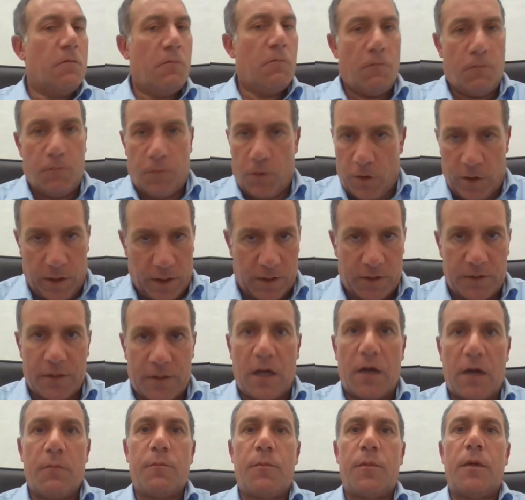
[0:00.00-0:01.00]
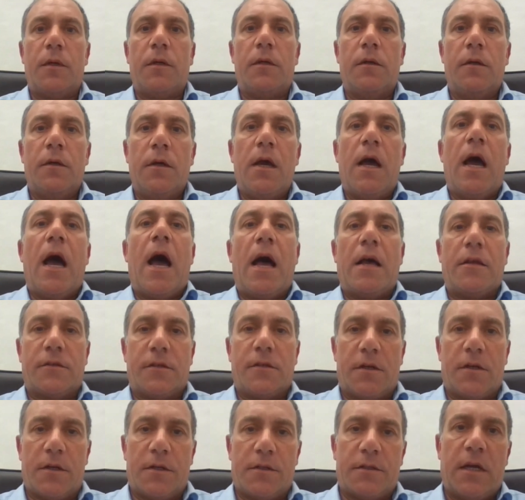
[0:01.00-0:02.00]
for example, as
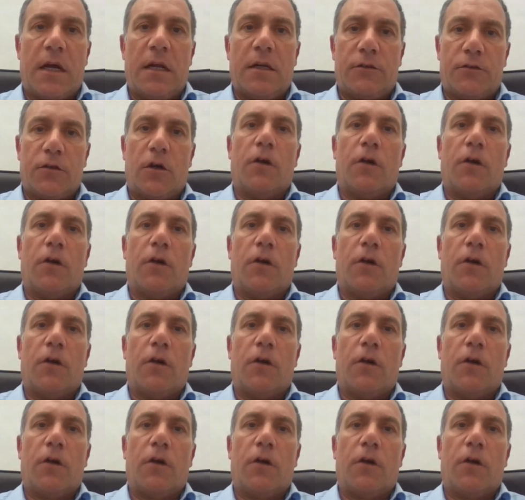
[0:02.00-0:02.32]
a result